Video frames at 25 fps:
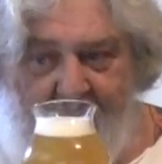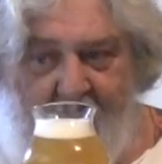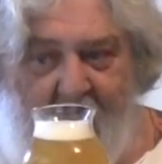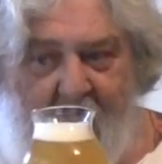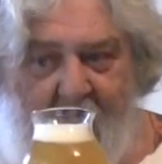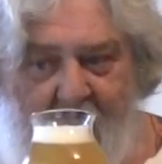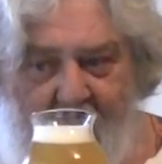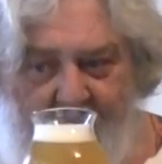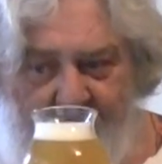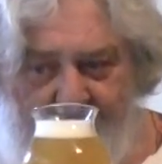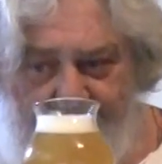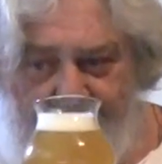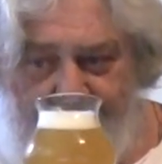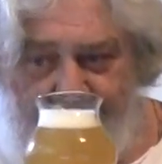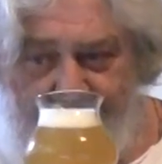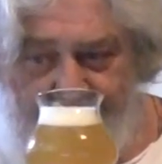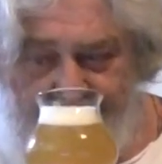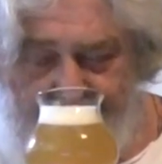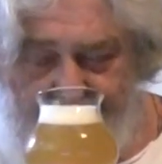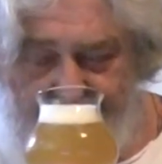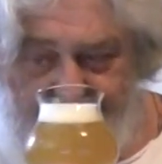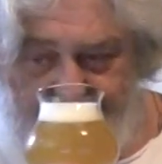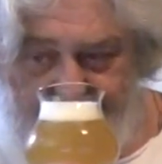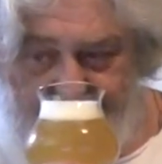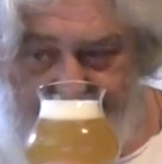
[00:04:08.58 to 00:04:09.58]

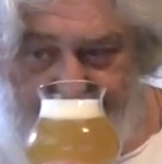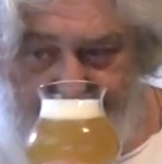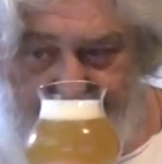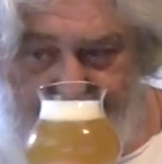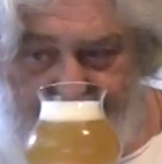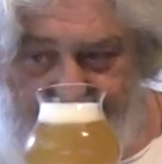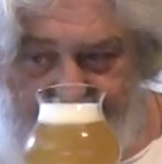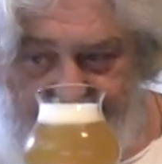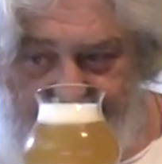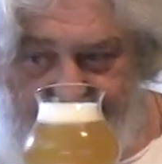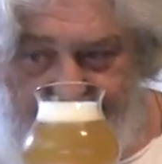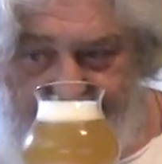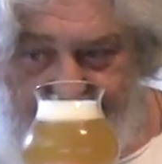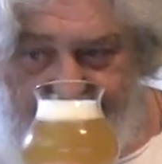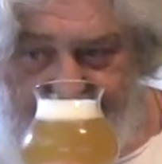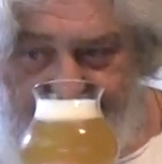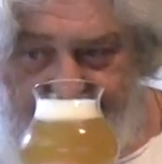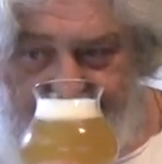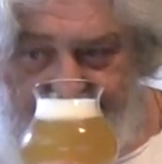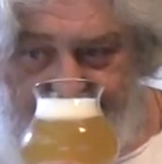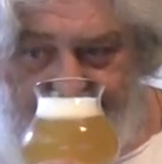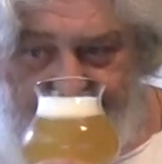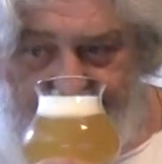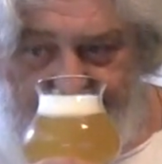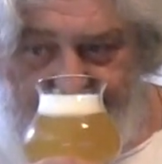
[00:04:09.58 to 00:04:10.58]

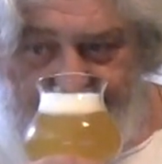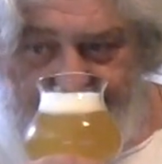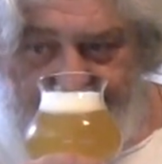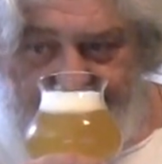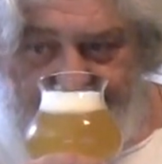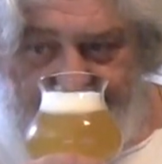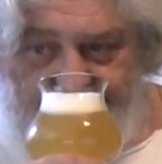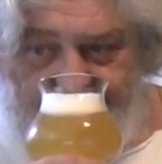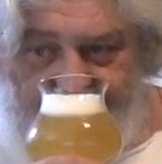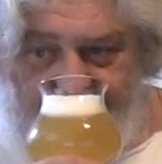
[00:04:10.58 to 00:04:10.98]
Nothing is said.